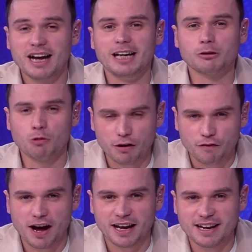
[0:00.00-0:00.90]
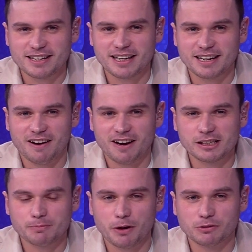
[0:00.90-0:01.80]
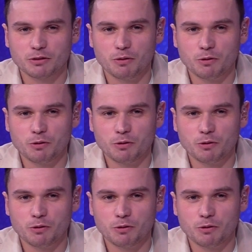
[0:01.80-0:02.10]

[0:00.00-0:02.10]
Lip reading: As qualifying ended, I spoke to